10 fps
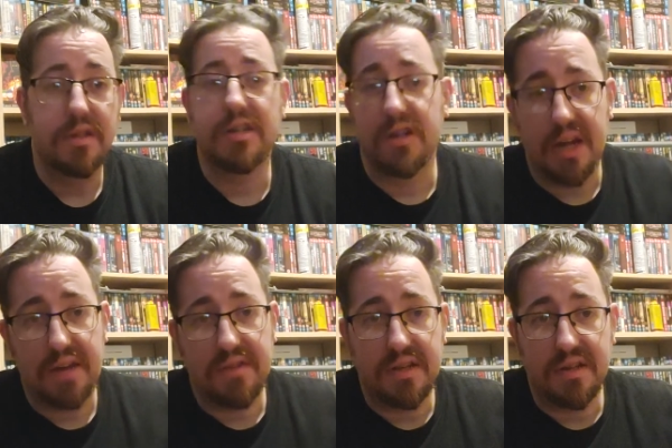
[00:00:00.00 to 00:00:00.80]
you gotta
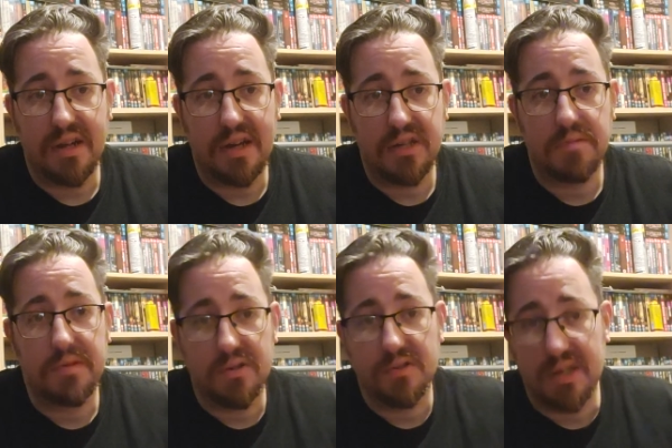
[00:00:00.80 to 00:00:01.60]
have it in the collection
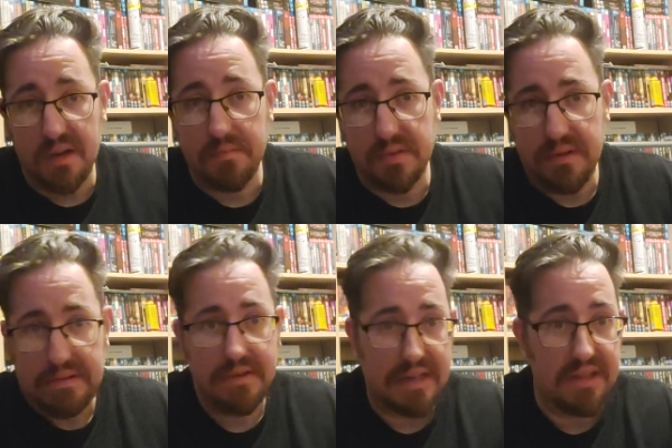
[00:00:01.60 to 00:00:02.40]
because it comes
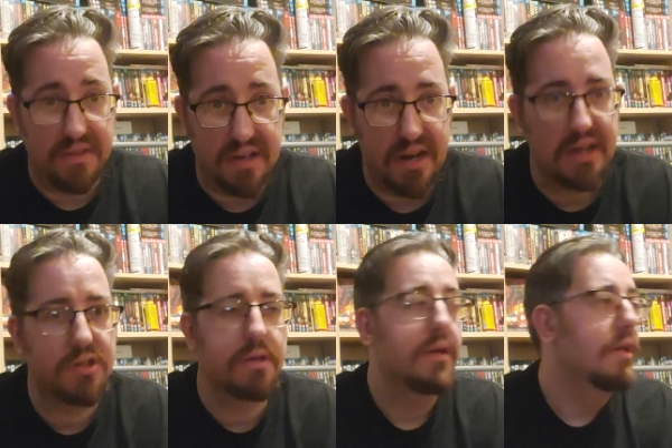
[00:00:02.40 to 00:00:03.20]
in the
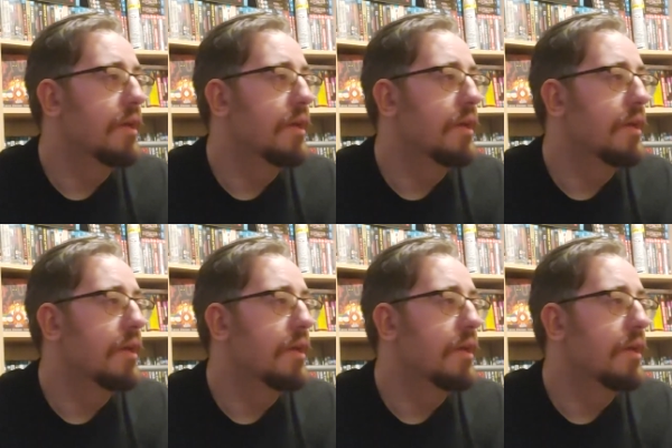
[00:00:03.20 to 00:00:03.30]
collection.